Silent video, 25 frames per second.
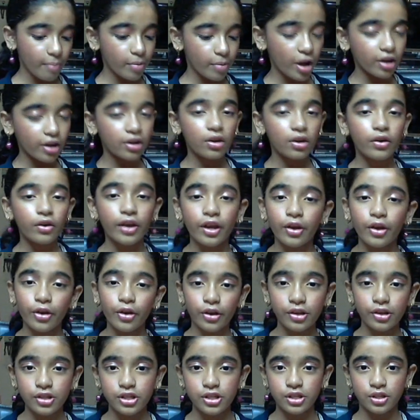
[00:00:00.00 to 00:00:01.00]
if I'm not
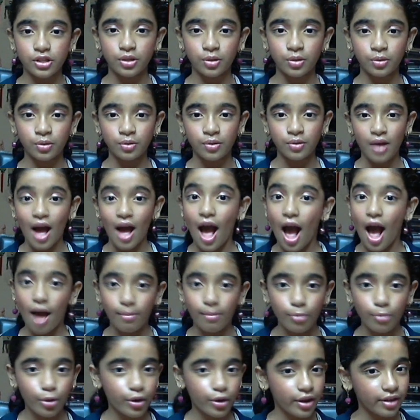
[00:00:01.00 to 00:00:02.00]
looking good too,
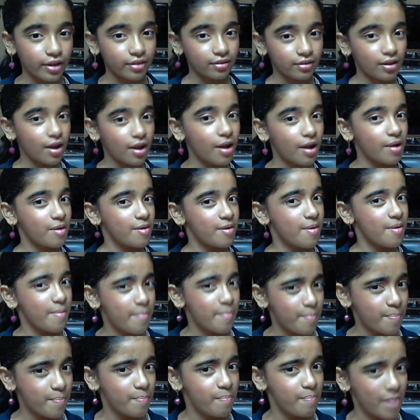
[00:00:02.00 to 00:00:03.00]
I'm looking
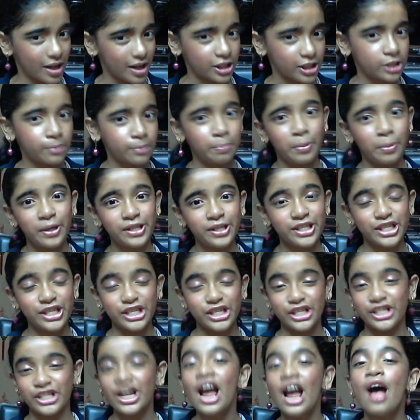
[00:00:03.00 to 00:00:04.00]
much
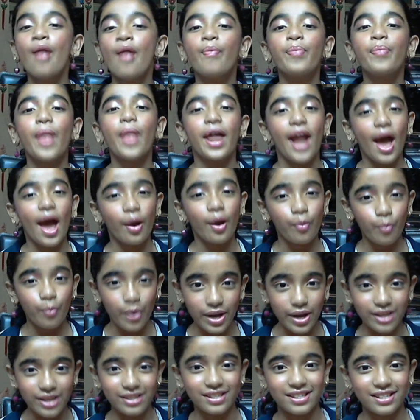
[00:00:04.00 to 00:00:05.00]
prettier than
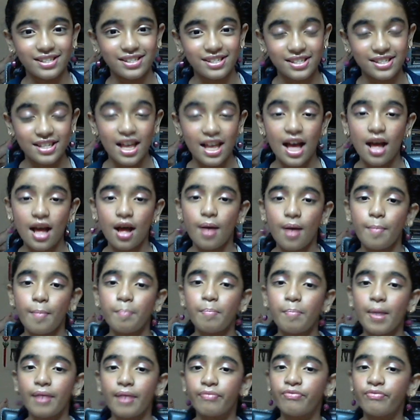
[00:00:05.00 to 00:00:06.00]
I was.
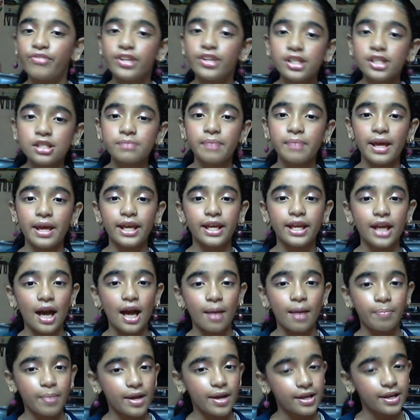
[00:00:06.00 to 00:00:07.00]
But this
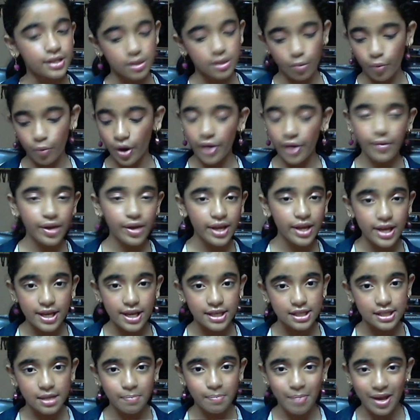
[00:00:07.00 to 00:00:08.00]
makeup is a
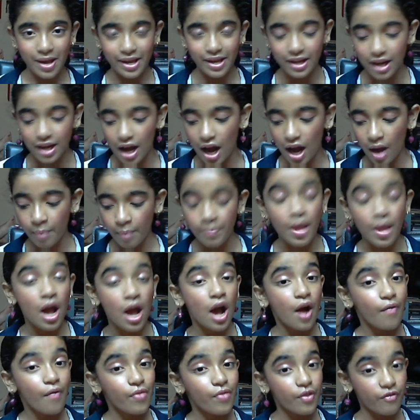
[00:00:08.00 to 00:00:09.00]
very easy
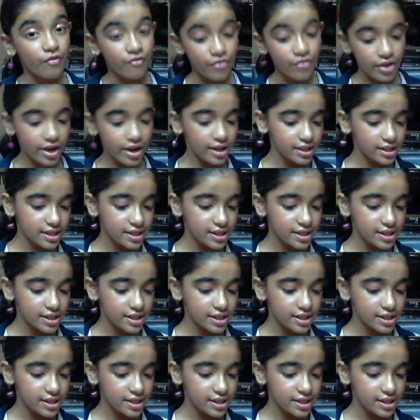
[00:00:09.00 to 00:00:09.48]
makeup. The